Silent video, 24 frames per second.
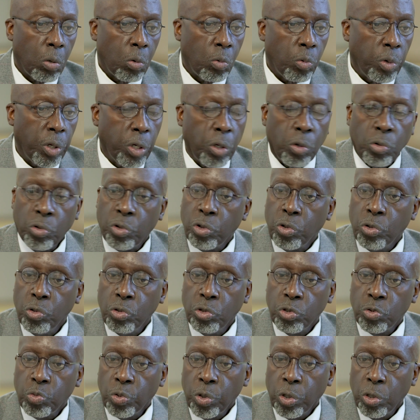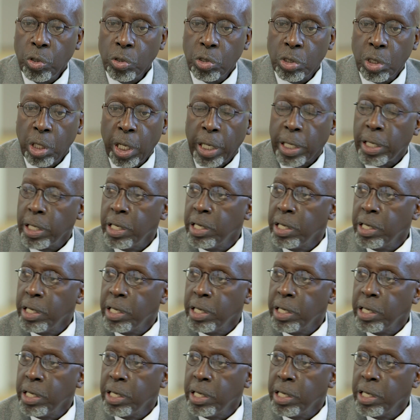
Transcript: We don't use words like